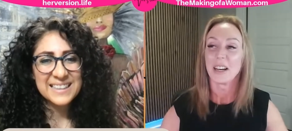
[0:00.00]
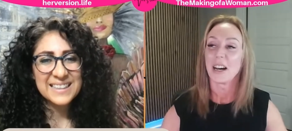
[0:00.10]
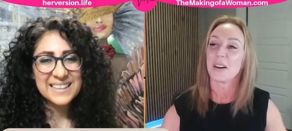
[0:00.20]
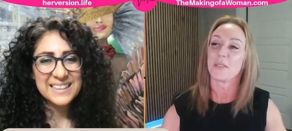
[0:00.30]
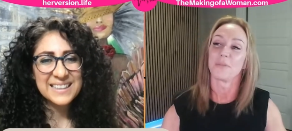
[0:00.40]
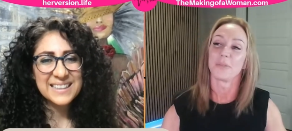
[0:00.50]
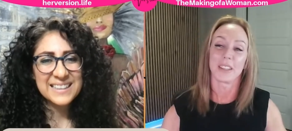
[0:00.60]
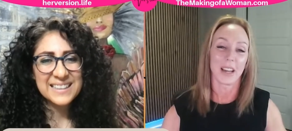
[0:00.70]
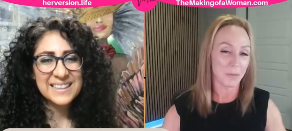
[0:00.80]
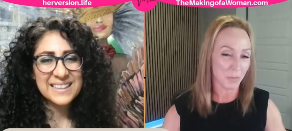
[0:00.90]
Speaker 1: Um,
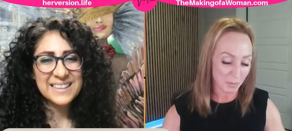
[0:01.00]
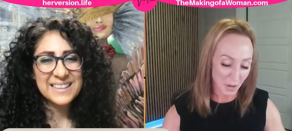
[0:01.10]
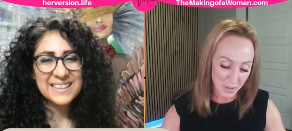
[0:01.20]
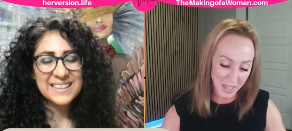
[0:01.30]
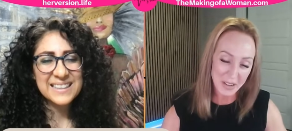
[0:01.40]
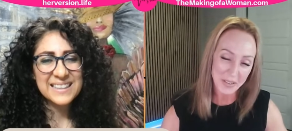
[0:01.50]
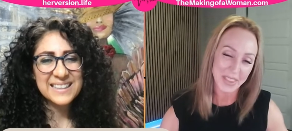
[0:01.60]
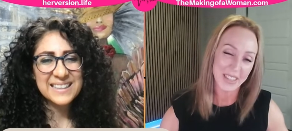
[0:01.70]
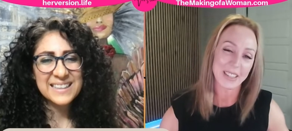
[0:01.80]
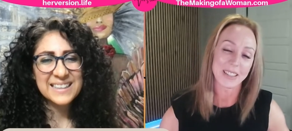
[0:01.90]
I'm, I'm, I'm okay with
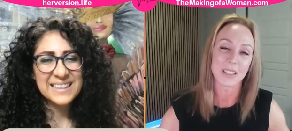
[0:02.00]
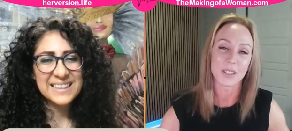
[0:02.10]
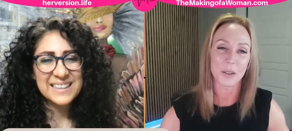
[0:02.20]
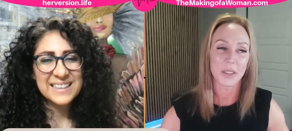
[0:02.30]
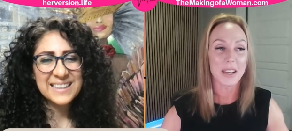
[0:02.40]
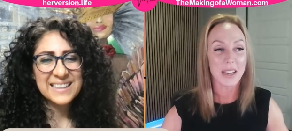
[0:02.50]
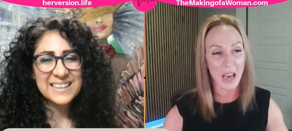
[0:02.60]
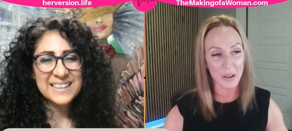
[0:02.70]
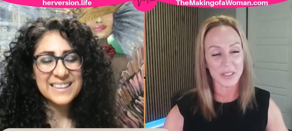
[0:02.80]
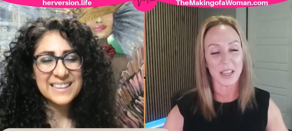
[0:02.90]
this. And so then
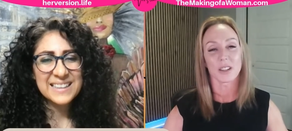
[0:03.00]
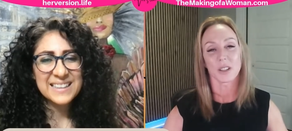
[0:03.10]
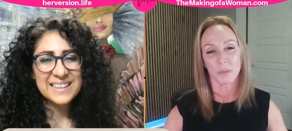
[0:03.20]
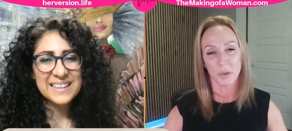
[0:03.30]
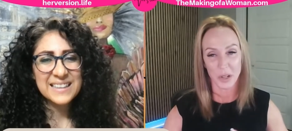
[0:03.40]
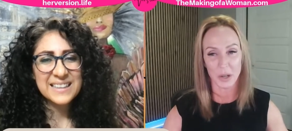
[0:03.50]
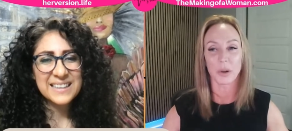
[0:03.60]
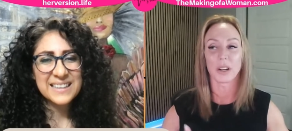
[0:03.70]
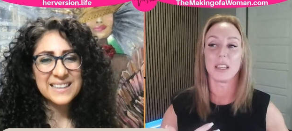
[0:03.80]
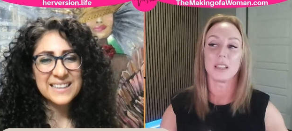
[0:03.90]
now it's gotten to the point
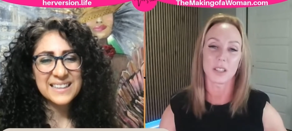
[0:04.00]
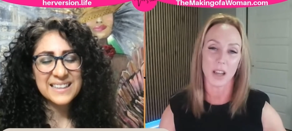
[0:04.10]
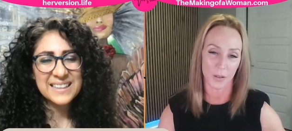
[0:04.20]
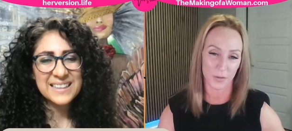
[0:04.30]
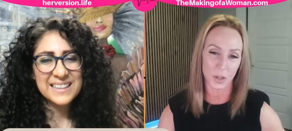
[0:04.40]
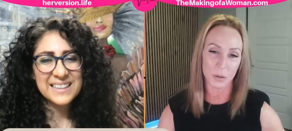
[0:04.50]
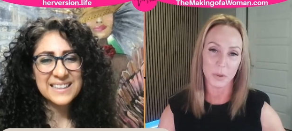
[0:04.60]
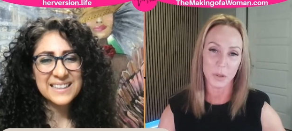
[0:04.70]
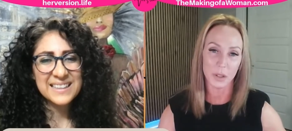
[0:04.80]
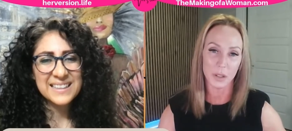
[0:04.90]
where he's
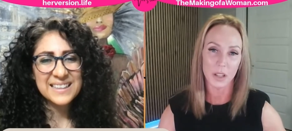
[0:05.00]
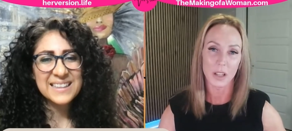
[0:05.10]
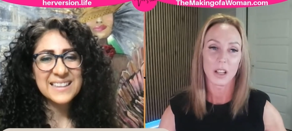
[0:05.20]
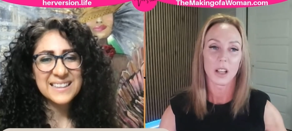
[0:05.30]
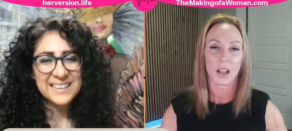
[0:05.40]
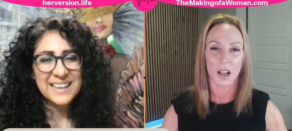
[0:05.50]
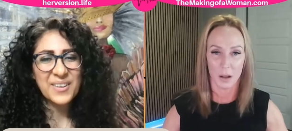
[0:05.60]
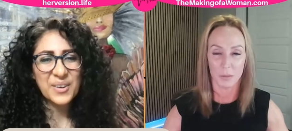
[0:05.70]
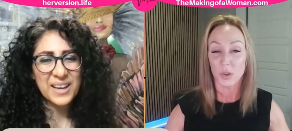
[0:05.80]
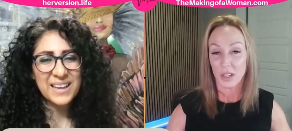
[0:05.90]
comfortable um,